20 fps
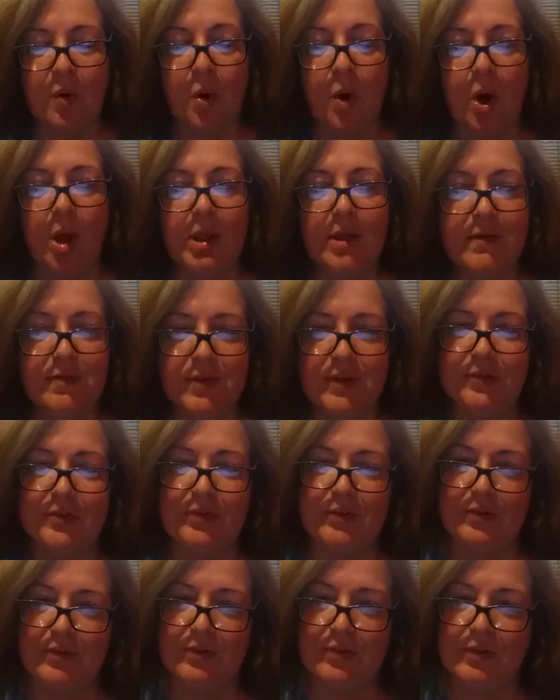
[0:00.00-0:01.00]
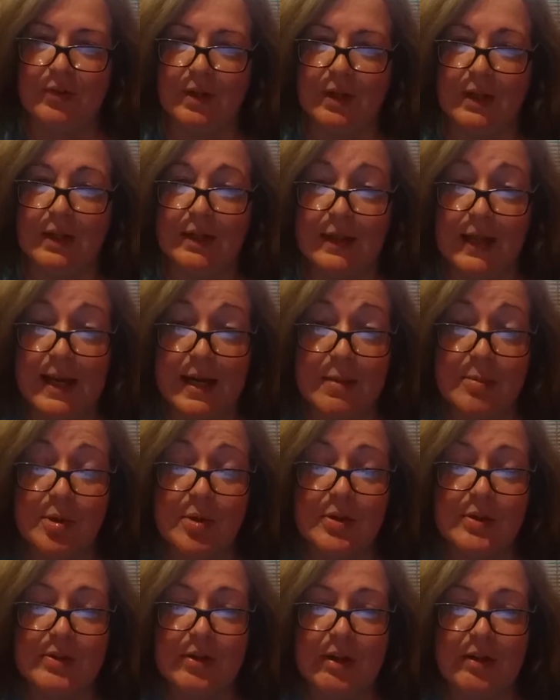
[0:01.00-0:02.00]
all of this is
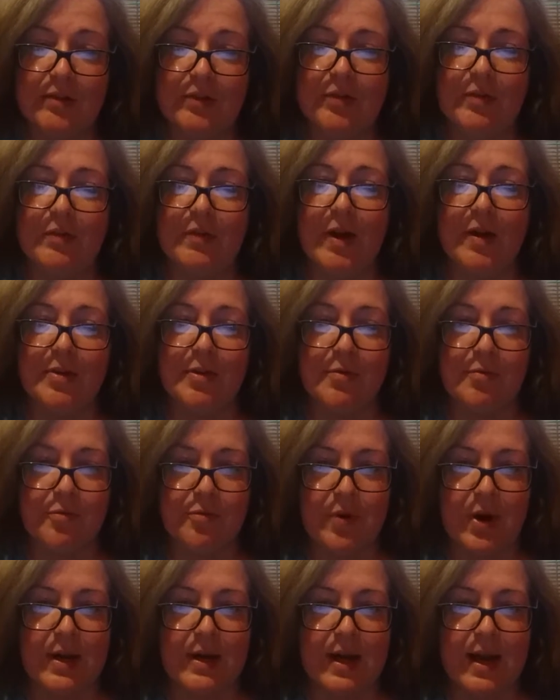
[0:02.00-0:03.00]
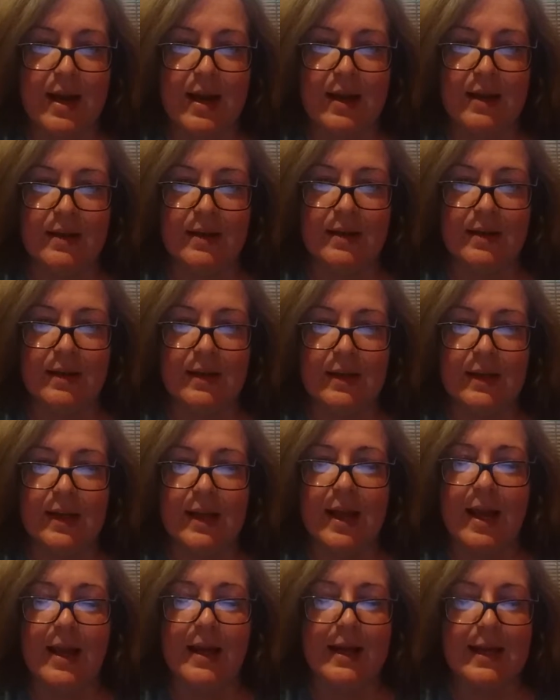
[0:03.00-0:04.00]
labor intensive on the front end.
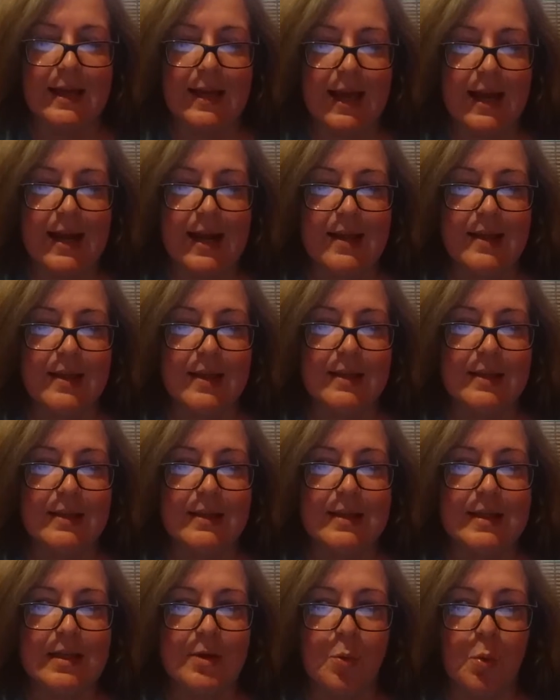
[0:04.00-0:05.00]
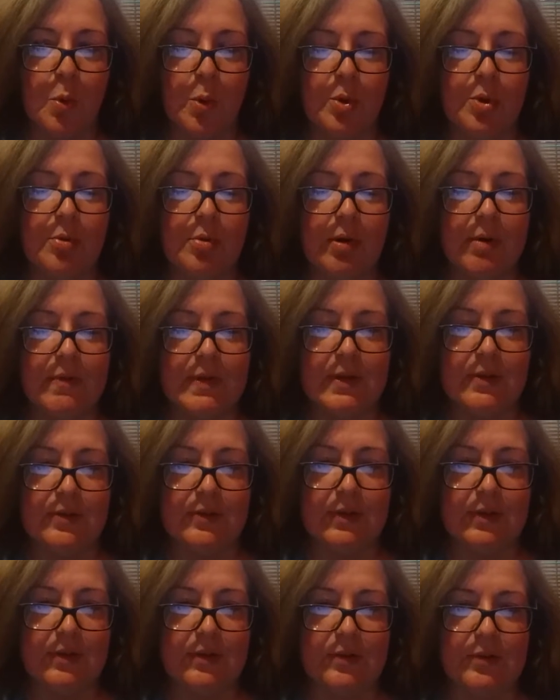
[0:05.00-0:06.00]
And again, I think that the order of these
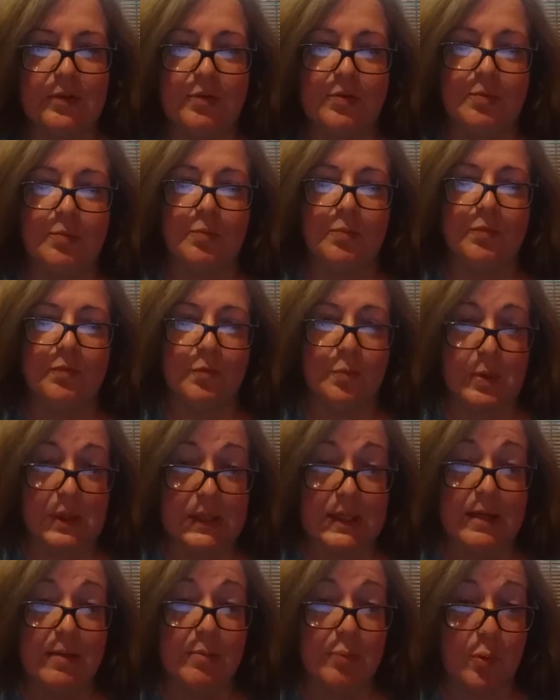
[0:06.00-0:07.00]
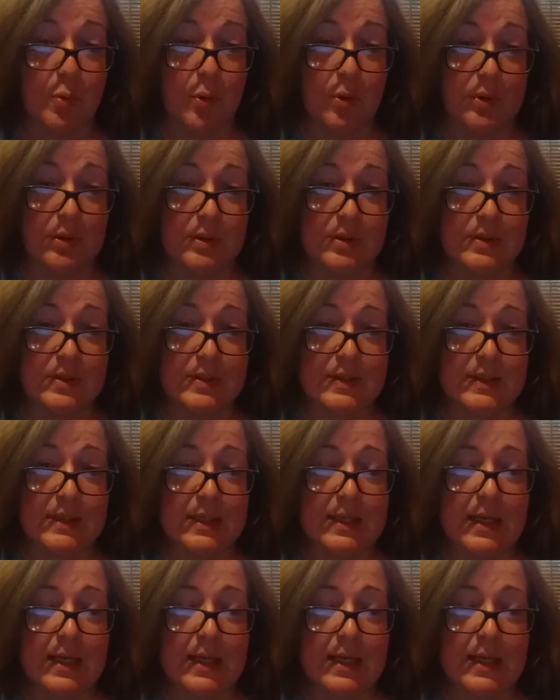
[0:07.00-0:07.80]
things is really important.